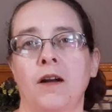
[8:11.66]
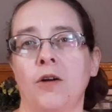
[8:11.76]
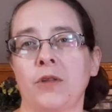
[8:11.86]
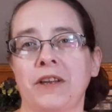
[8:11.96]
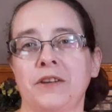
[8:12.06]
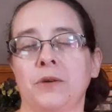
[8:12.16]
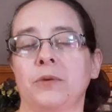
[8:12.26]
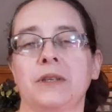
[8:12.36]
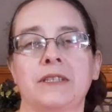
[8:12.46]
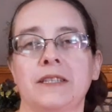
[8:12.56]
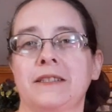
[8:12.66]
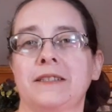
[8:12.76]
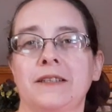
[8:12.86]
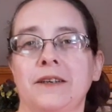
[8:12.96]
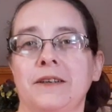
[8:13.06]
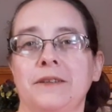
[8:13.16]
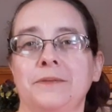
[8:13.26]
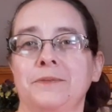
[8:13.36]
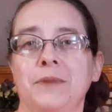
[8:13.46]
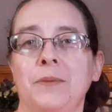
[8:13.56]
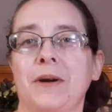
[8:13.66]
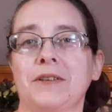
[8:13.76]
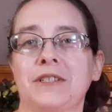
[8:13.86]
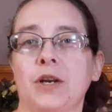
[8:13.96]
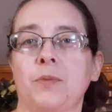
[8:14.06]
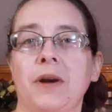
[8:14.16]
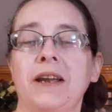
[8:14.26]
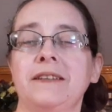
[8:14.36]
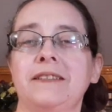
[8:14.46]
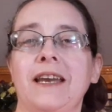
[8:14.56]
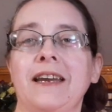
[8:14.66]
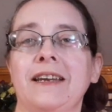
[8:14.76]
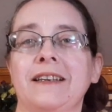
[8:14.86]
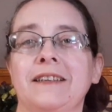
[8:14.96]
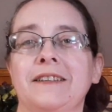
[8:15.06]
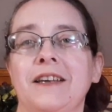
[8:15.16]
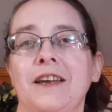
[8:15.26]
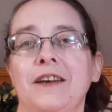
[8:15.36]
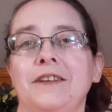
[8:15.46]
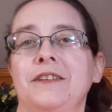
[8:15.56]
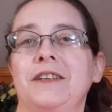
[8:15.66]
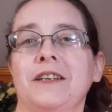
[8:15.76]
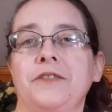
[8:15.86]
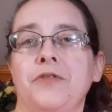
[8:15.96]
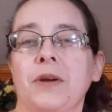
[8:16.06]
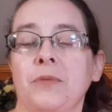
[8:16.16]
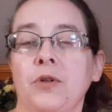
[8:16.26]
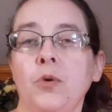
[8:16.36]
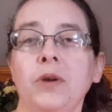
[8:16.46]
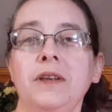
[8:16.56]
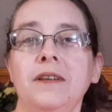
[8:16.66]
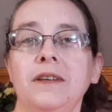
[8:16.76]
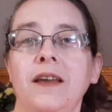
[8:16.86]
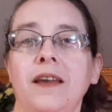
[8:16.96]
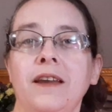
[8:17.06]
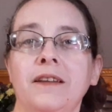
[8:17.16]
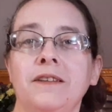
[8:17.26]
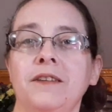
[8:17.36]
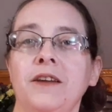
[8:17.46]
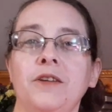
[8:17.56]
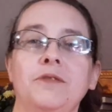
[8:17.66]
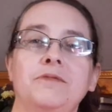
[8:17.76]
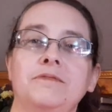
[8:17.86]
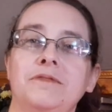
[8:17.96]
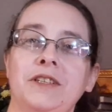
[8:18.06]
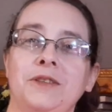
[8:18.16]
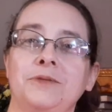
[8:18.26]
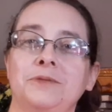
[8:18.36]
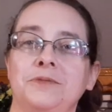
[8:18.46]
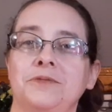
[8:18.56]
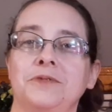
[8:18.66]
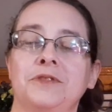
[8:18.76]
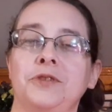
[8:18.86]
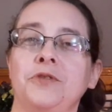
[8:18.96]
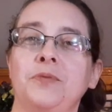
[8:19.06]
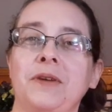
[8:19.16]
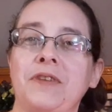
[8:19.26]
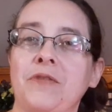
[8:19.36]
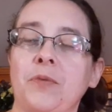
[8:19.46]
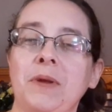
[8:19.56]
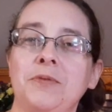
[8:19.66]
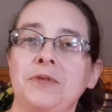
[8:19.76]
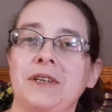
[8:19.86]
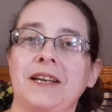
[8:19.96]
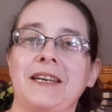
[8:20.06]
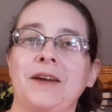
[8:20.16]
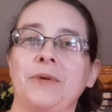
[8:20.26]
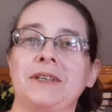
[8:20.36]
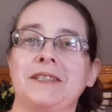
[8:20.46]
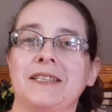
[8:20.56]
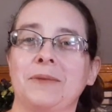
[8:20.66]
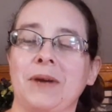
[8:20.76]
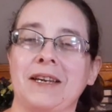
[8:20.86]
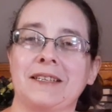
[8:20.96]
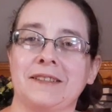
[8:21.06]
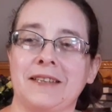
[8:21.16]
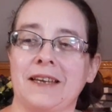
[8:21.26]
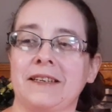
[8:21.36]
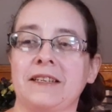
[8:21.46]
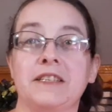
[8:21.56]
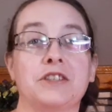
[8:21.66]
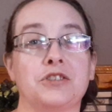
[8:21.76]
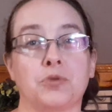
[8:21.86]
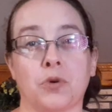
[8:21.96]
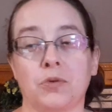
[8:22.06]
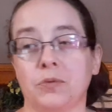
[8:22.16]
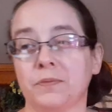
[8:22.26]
all I know is it's about Sarah Brandt and Detective Frank Molloy, and they, you know, two of my favorite people, and I can't wait to get back into that. It is historical.